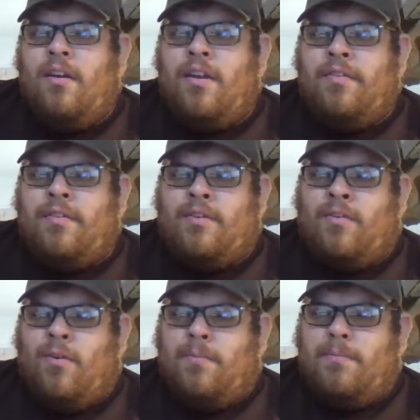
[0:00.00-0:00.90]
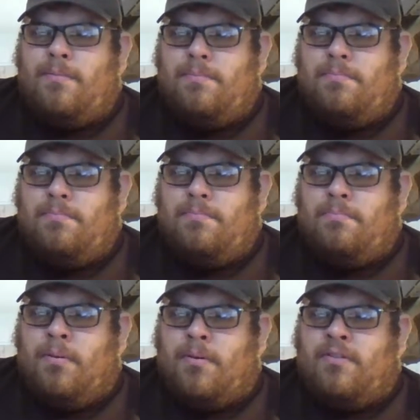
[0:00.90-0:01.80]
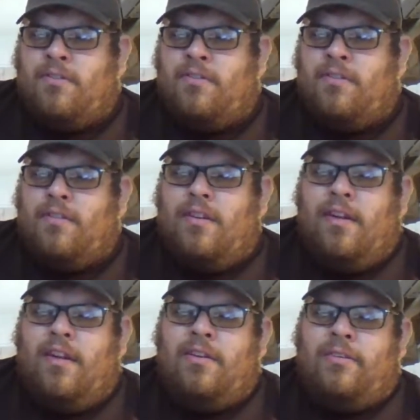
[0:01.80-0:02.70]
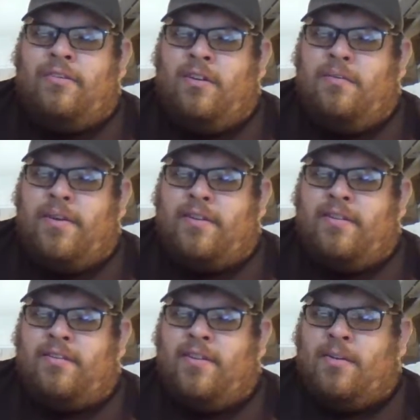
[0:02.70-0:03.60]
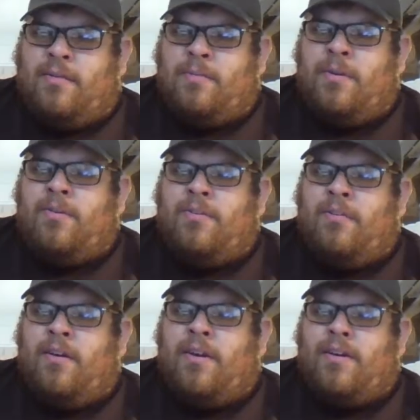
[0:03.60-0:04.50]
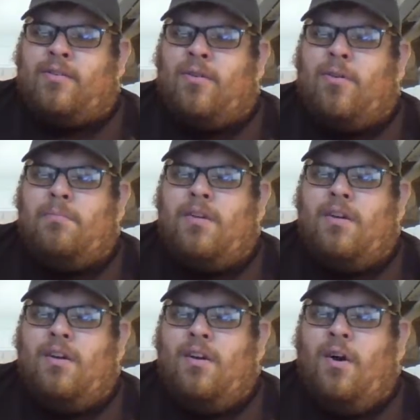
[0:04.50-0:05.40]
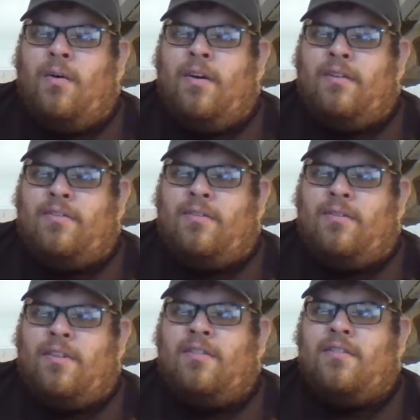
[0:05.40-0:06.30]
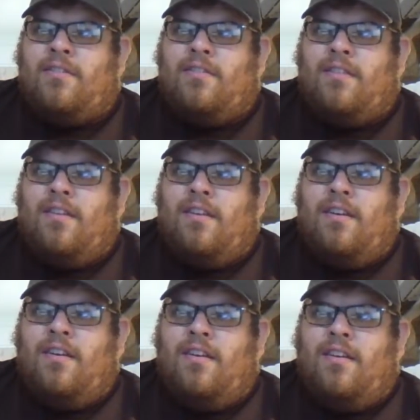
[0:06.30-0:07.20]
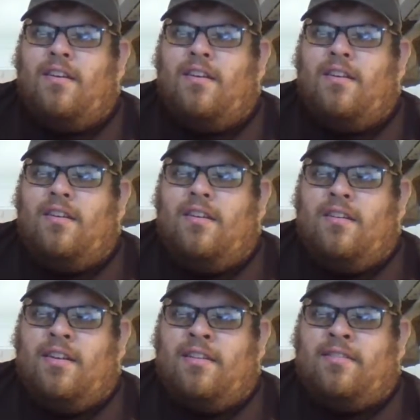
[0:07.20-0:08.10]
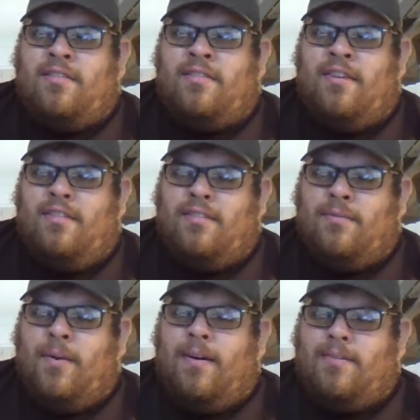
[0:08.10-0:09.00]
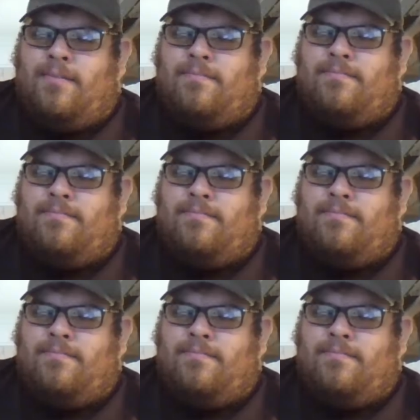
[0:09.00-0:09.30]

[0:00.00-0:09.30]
And even Chromebooks they're starting to make desktop computers that run on Chrome OS, so that's something as well.